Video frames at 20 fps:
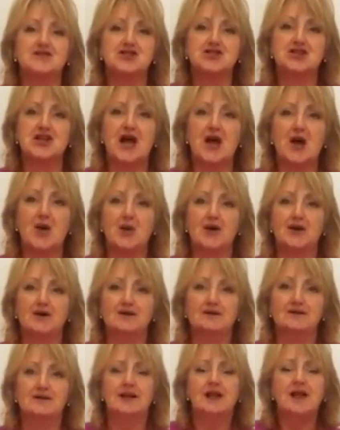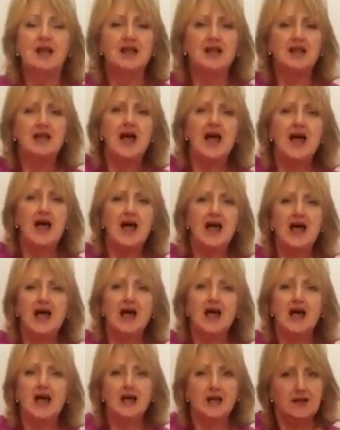have a shower, la
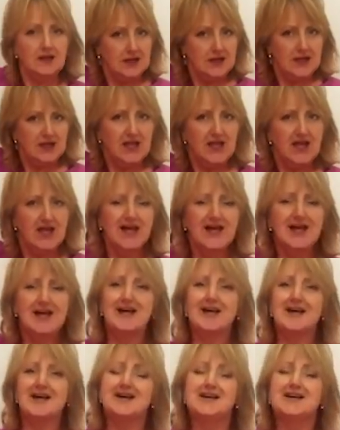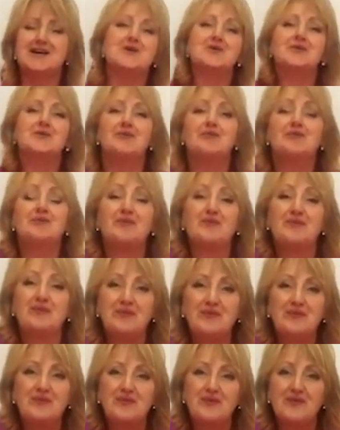la la la,
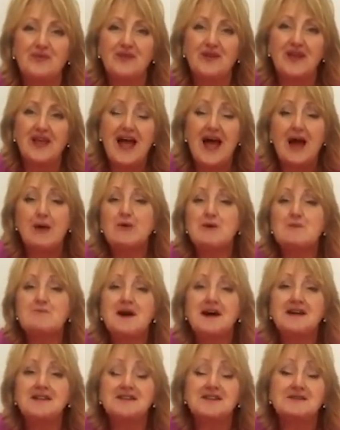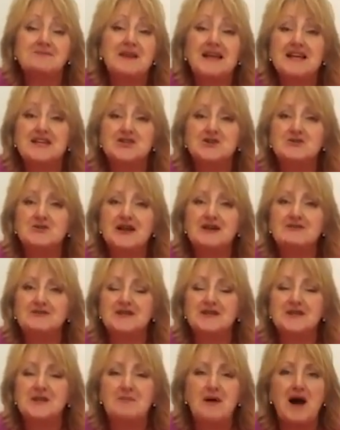and we might splash
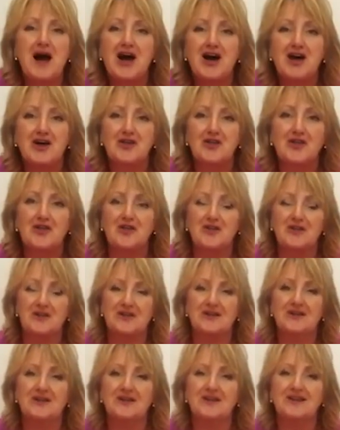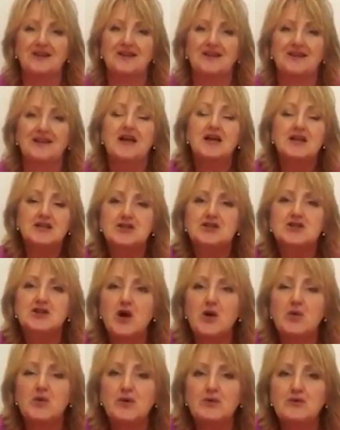around in the bath.
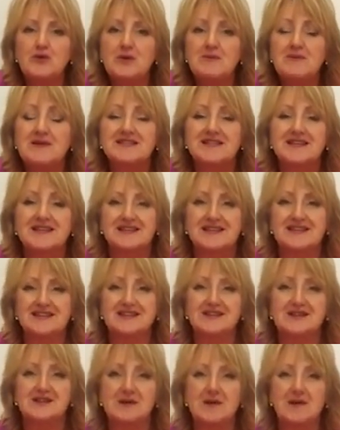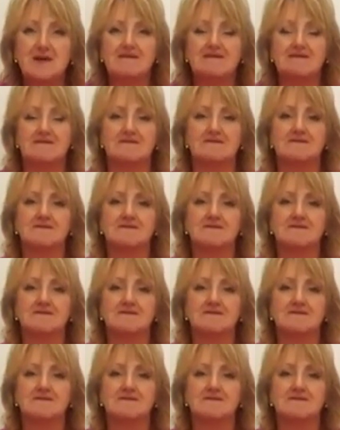Do you know what room it is?